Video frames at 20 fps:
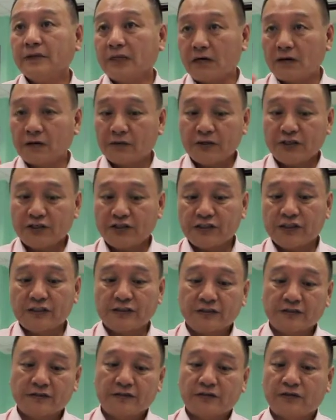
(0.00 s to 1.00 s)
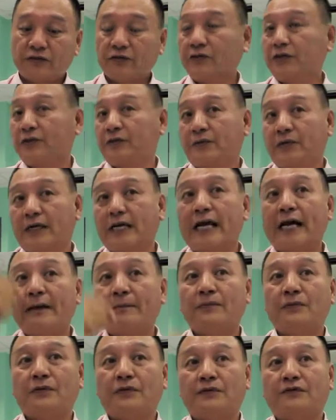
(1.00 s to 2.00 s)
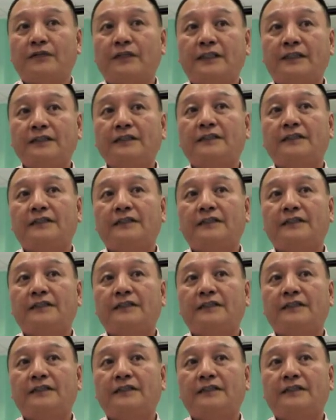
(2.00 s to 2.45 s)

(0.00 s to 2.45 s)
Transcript: our question. So he will come over,